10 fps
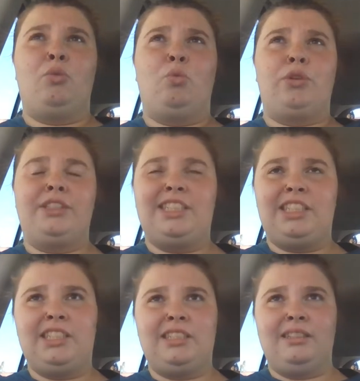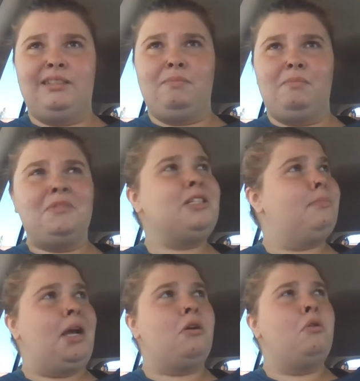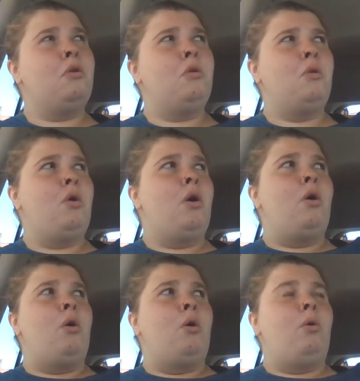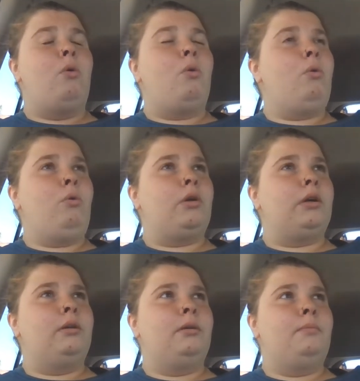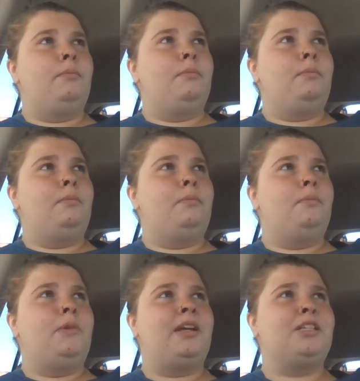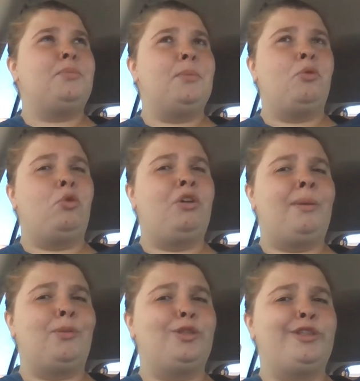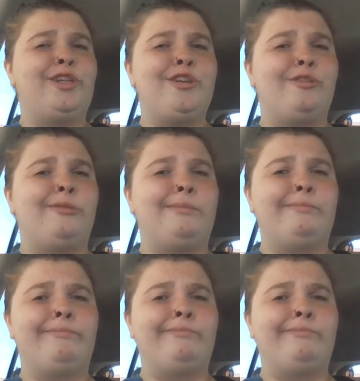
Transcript: the worst smell. Or because people go number two,